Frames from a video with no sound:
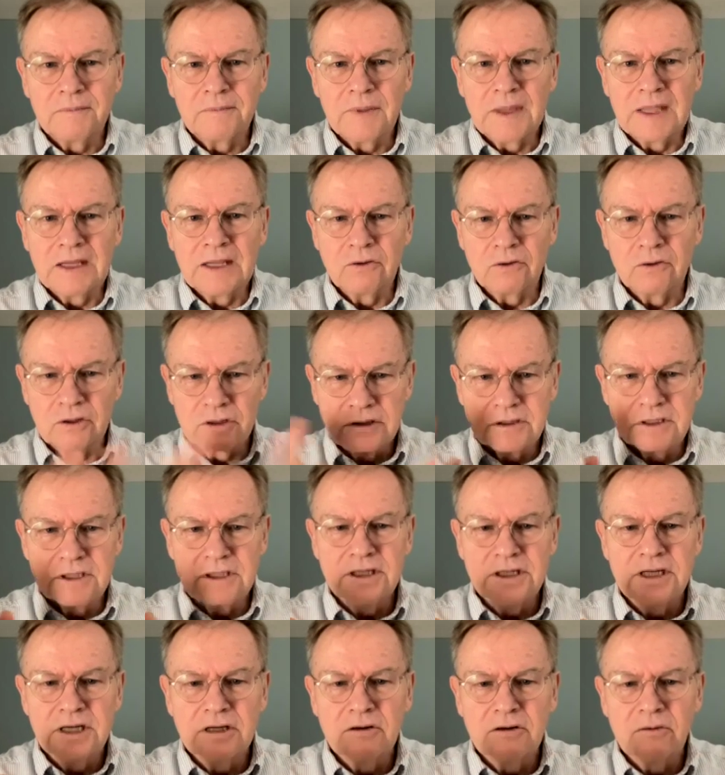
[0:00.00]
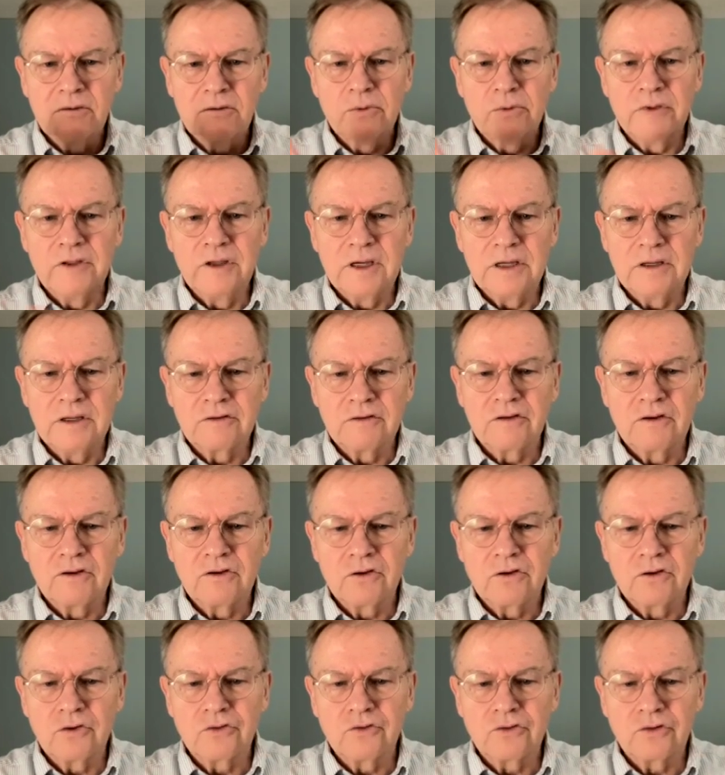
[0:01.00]
in order to deal with the
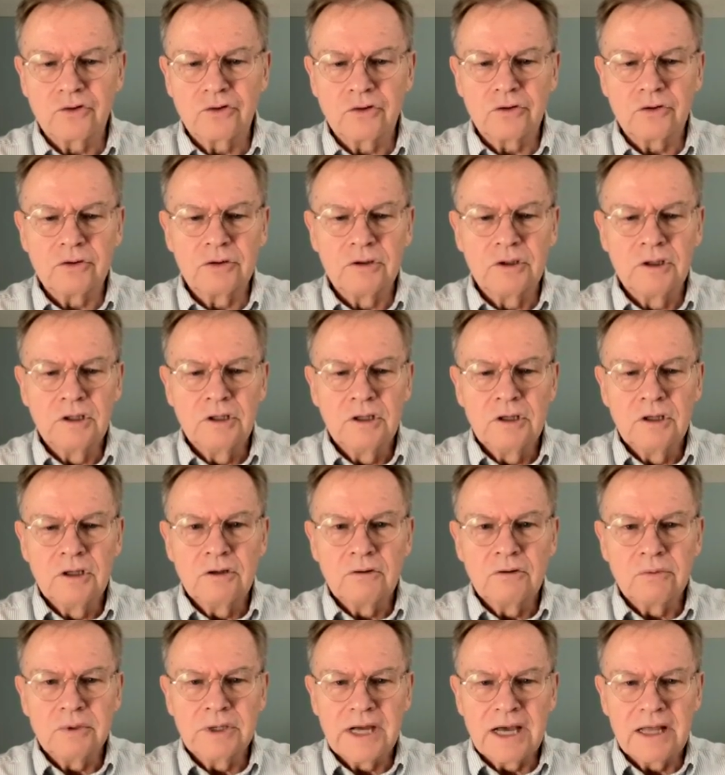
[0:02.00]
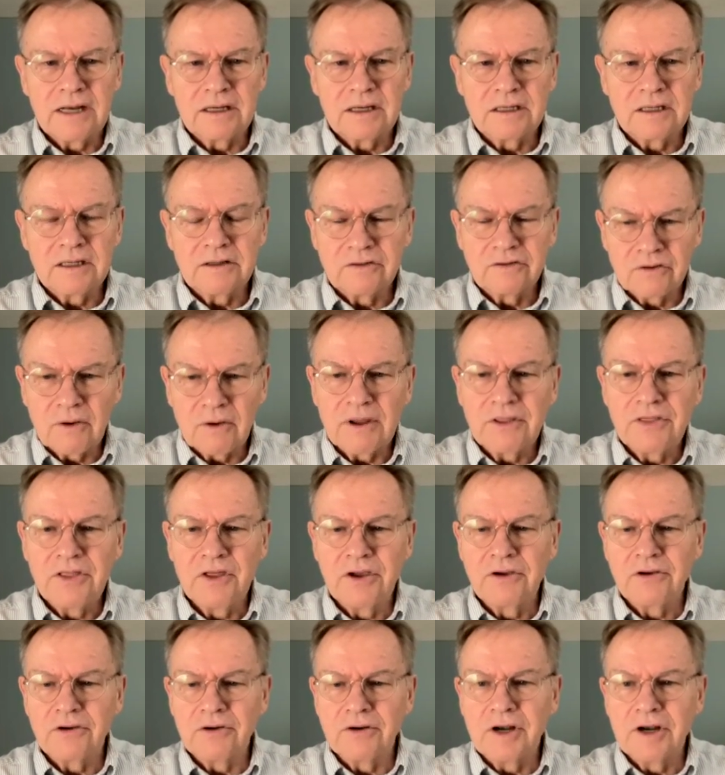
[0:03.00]
institutional reality. So I
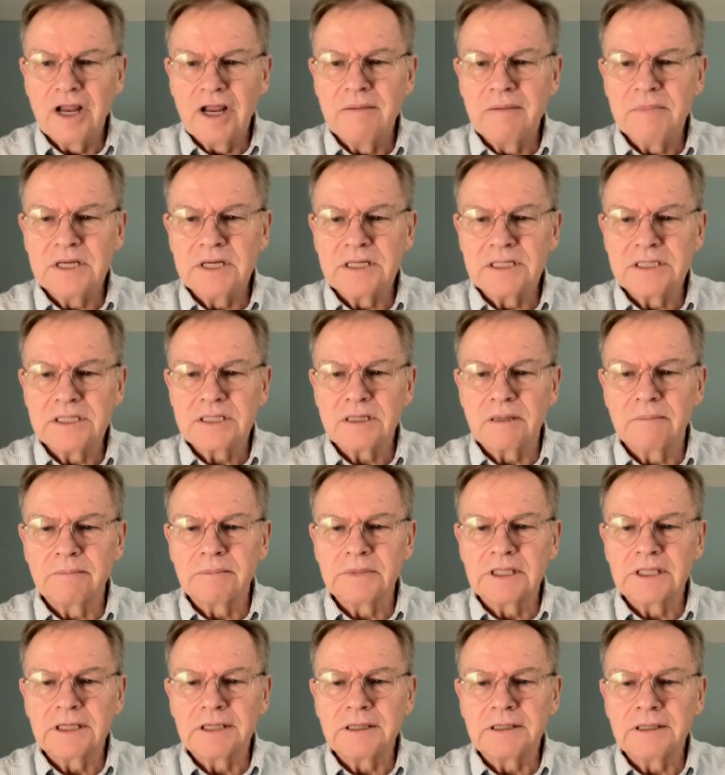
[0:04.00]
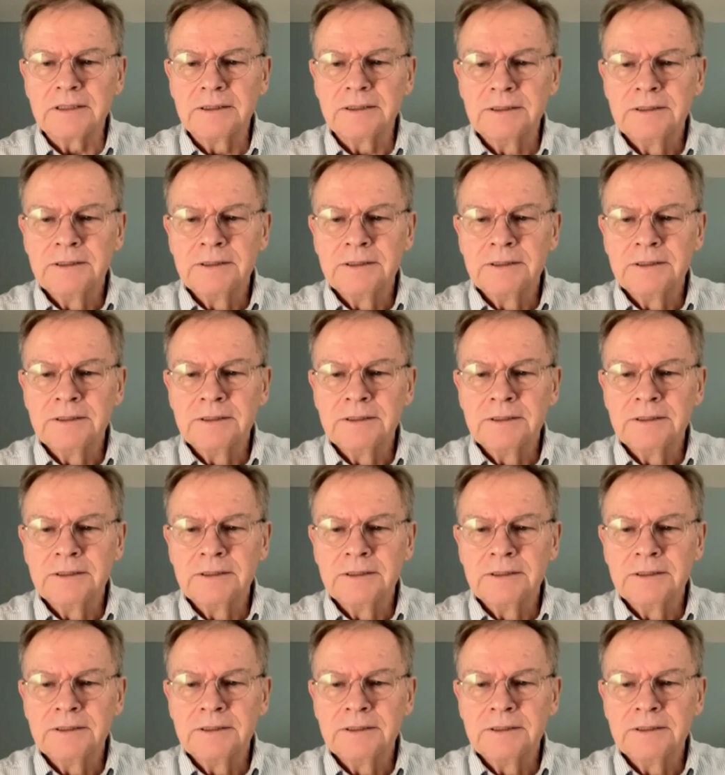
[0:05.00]
think you're naming something